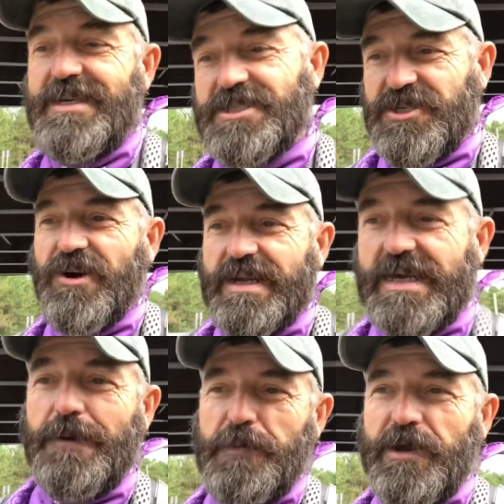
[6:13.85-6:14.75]

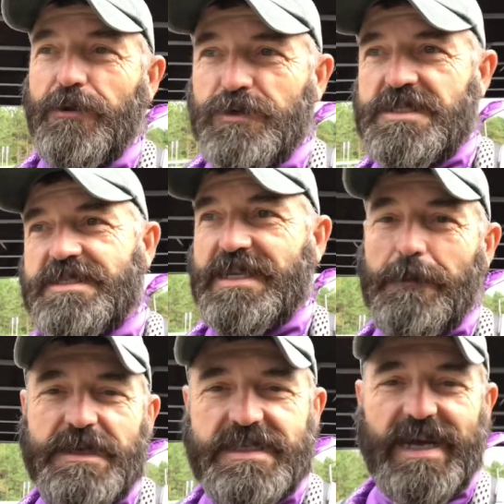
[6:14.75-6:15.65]
starting up here was the
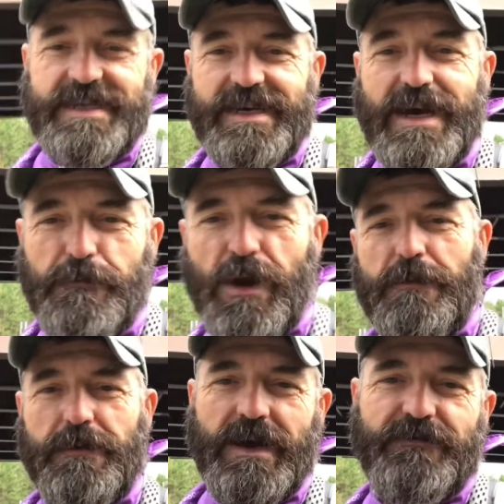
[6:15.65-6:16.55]
dumbest idea I
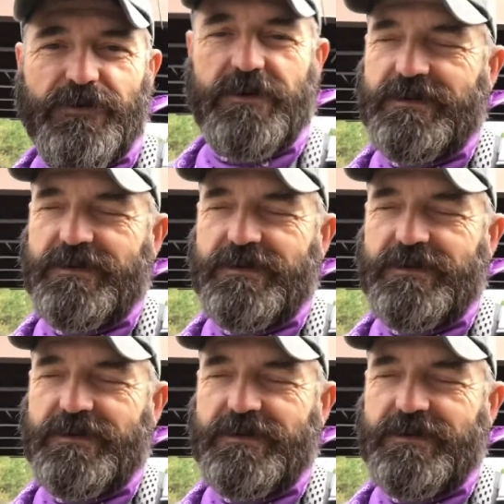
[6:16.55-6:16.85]
probably ever